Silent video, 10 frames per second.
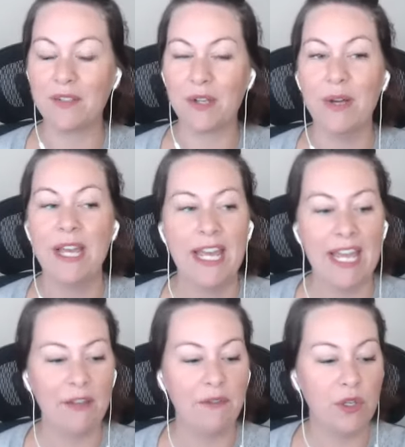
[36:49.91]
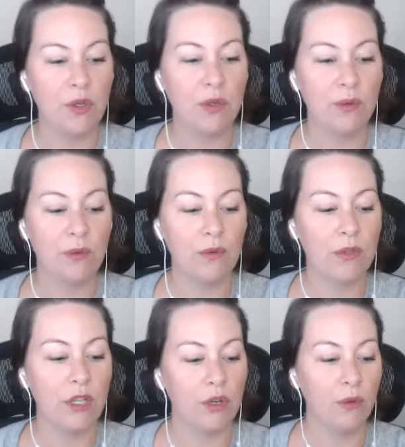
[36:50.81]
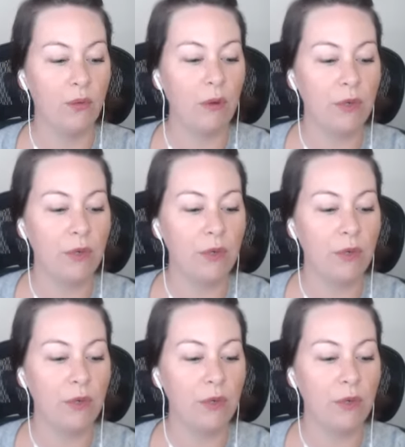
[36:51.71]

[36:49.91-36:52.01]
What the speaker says: So if you know,